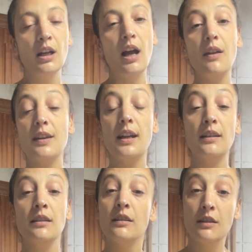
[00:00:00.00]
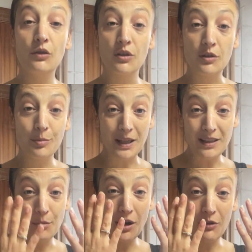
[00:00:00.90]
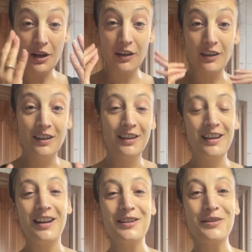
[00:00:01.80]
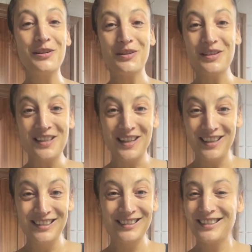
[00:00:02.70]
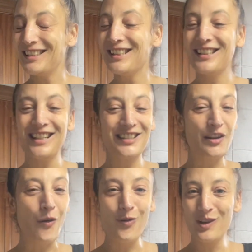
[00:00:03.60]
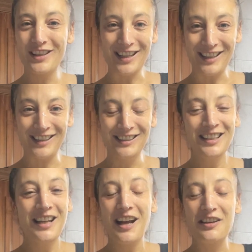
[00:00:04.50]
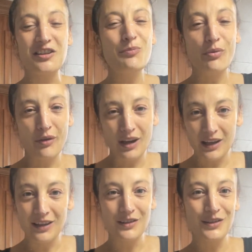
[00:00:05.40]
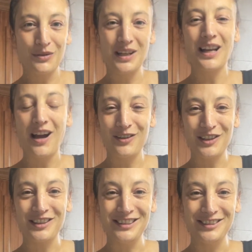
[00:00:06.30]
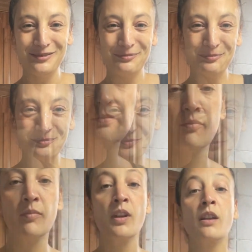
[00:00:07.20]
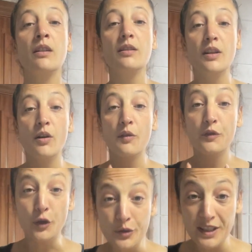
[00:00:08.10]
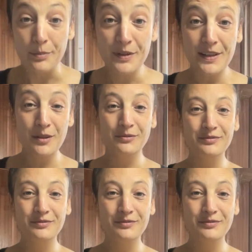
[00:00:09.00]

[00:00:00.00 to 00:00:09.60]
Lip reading: And then you just pass it by water, and you're gonna see this lasts all day, and it's brilliant during autumn. So a few tips.